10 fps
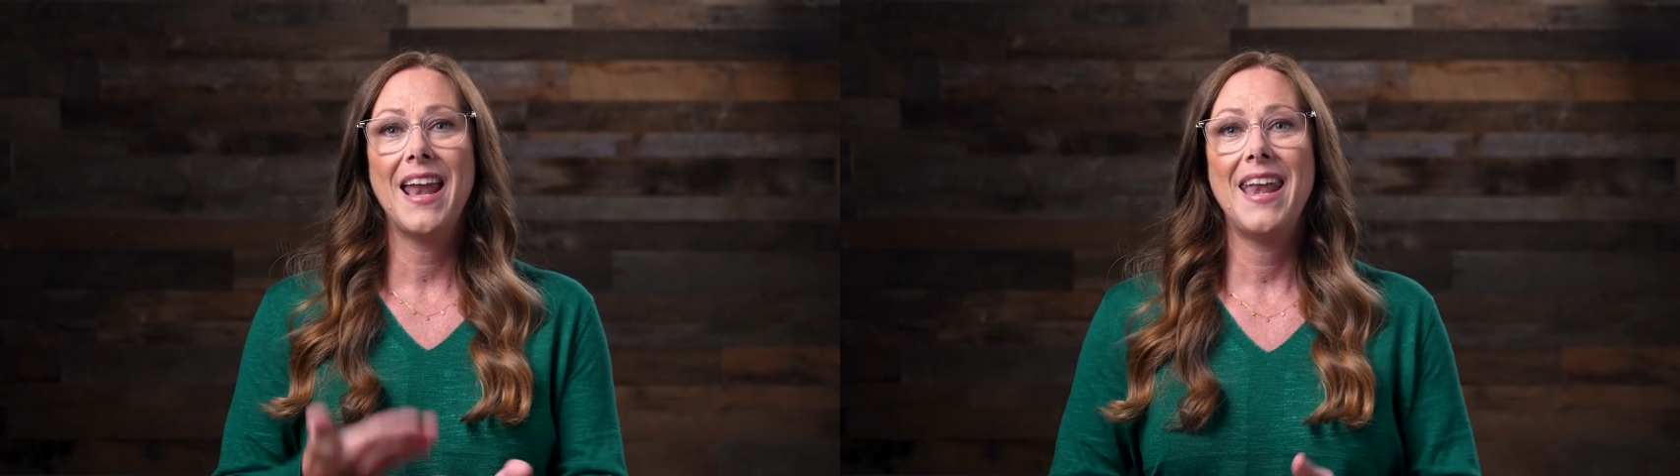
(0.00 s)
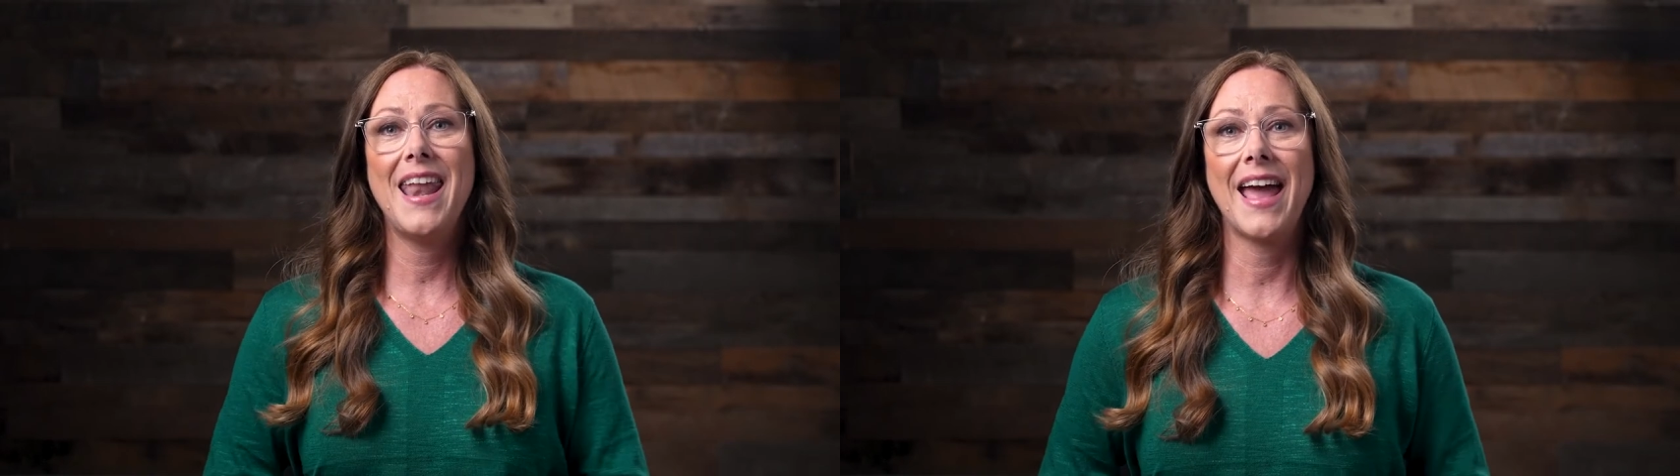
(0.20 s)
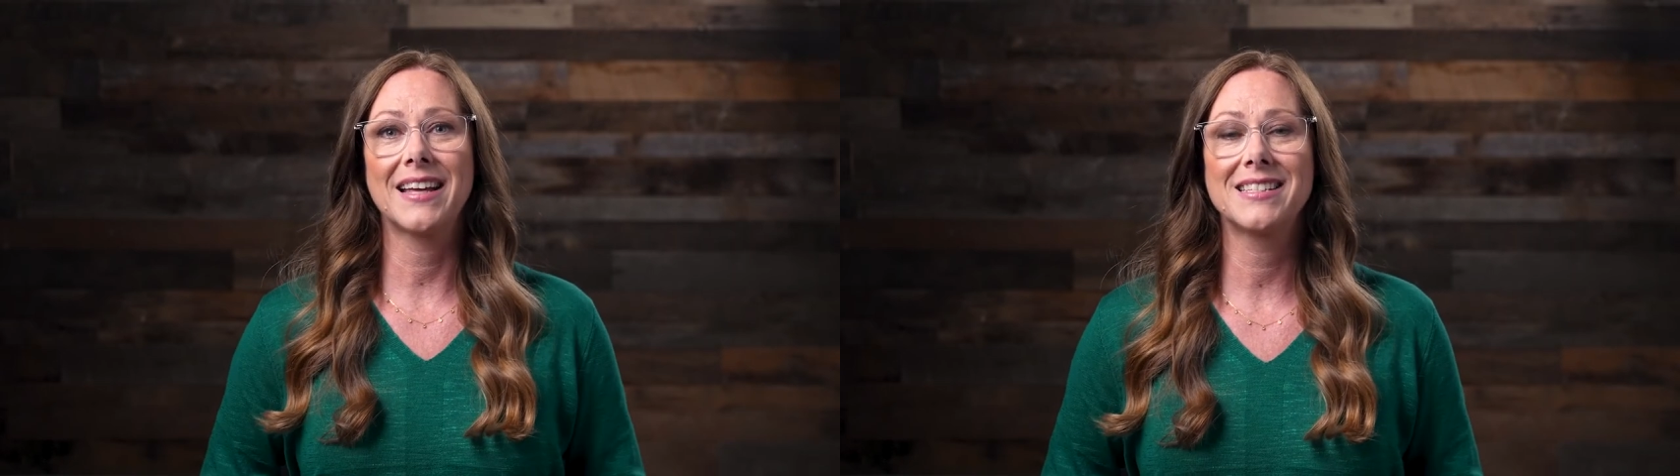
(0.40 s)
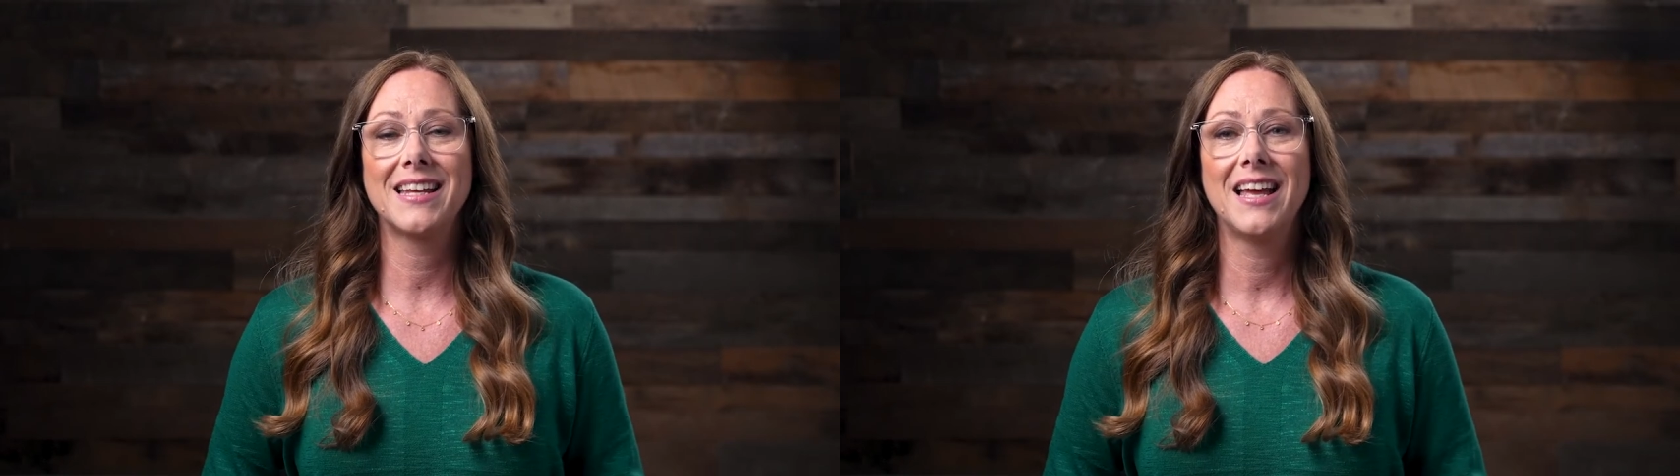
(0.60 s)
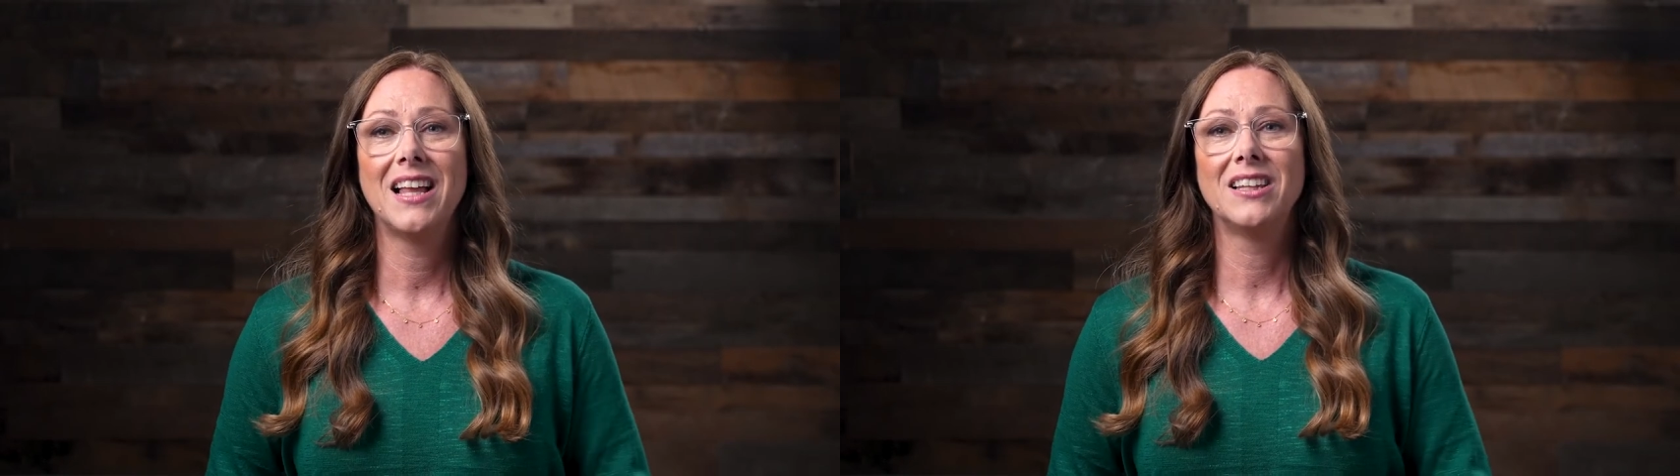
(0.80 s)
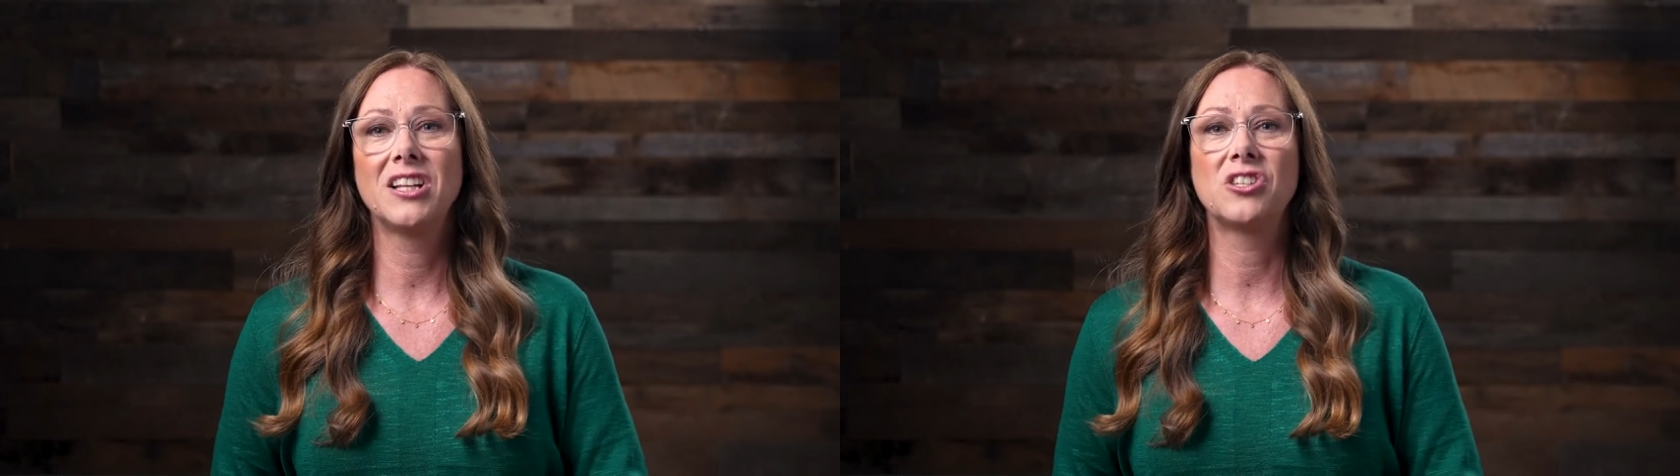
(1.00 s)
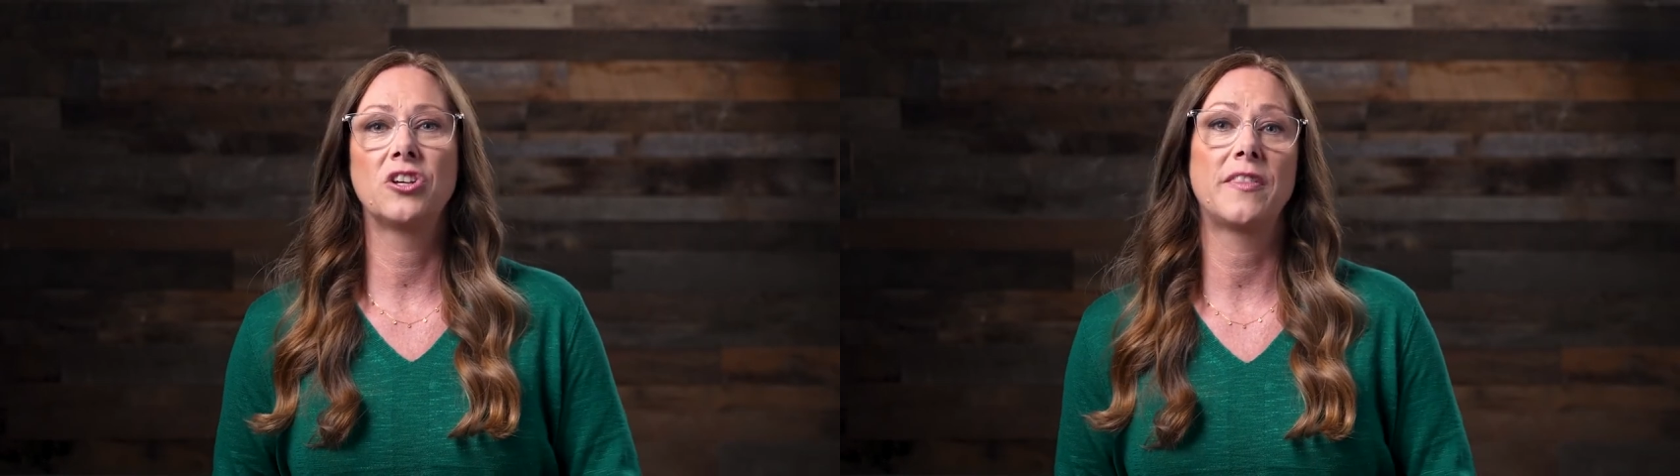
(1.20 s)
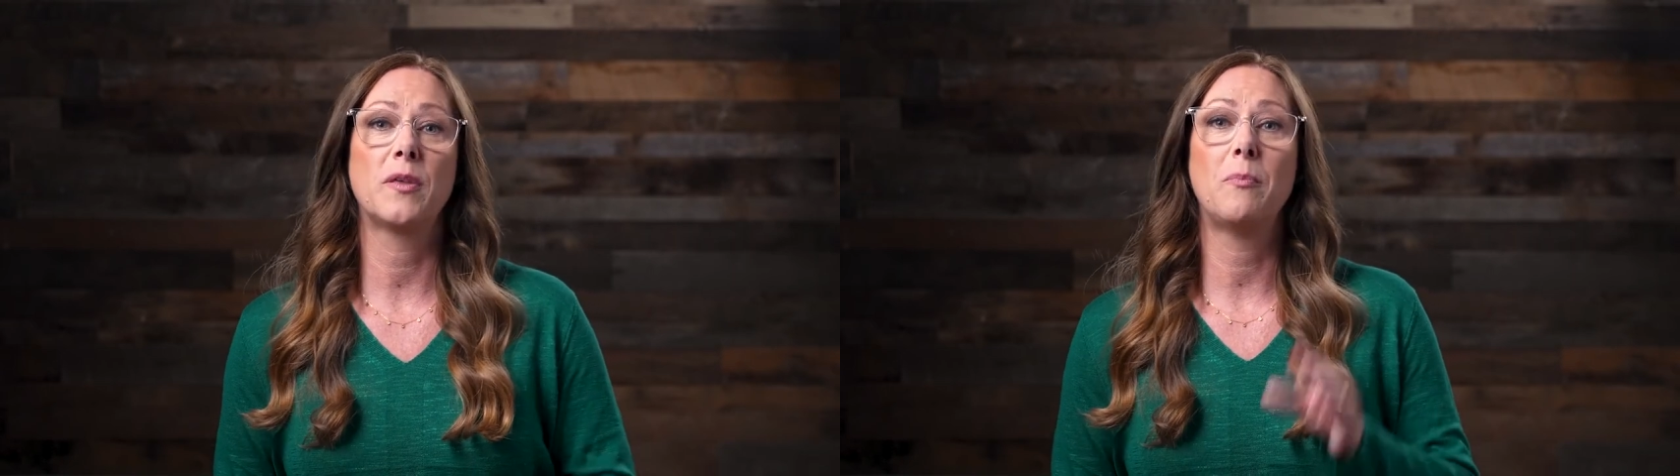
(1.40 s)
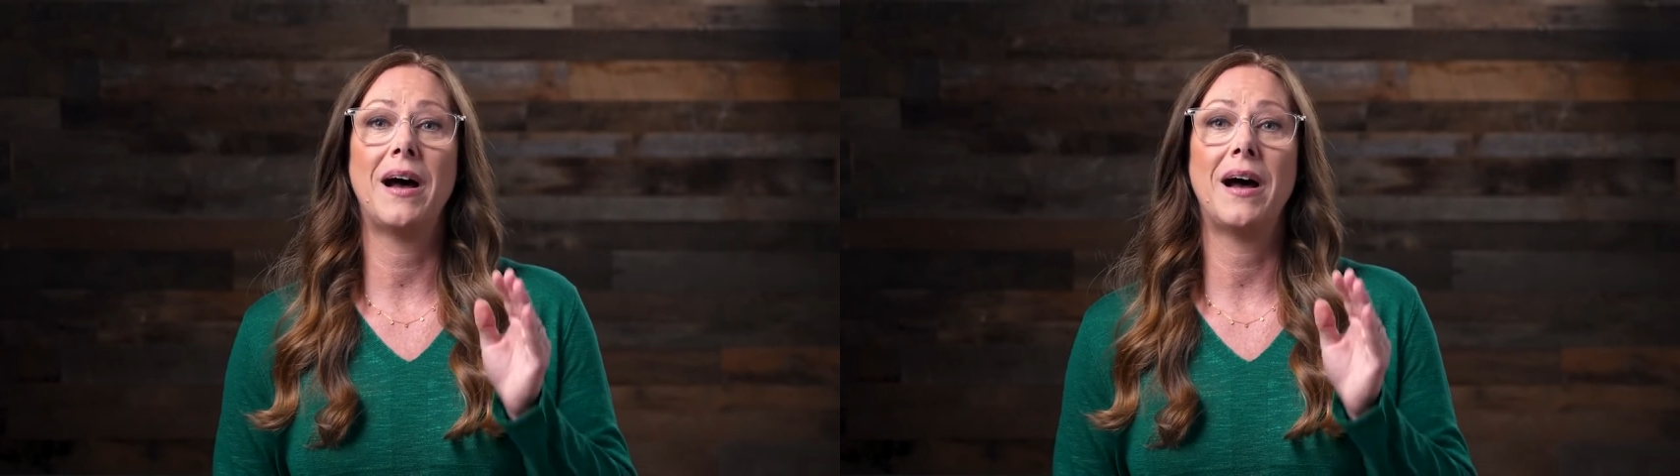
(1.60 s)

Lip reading: Next, let's look at the